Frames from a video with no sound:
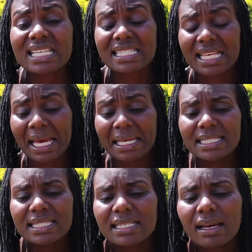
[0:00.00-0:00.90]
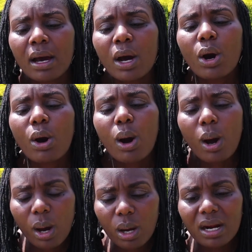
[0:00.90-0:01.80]
the signs,
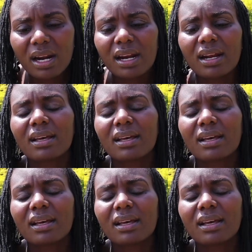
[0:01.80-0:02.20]
or